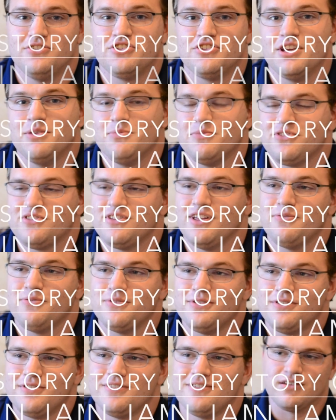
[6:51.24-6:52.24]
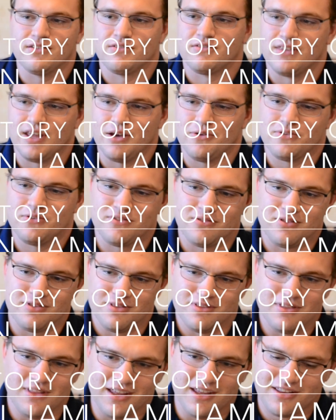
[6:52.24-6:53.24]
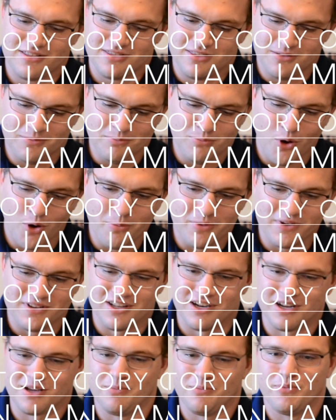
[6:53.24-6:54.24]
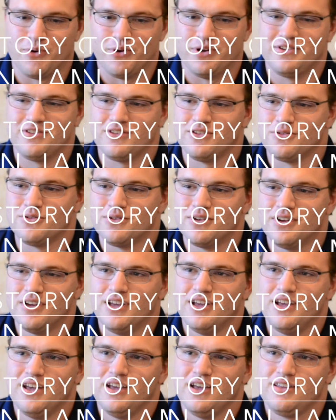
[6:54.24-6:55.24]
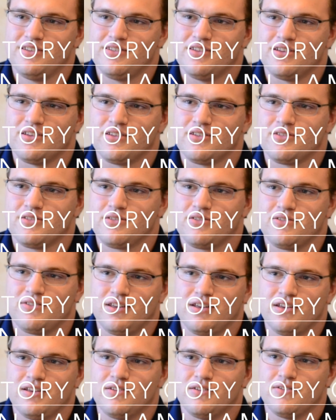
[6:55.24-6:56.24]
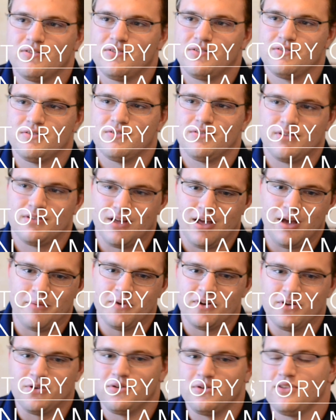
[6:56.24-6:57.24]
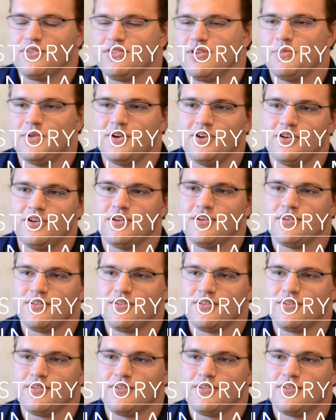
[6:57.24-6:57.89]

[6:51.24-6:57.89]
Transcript: James Steffen. That was like the moment that I can point to say, I'm going to go to the seminary.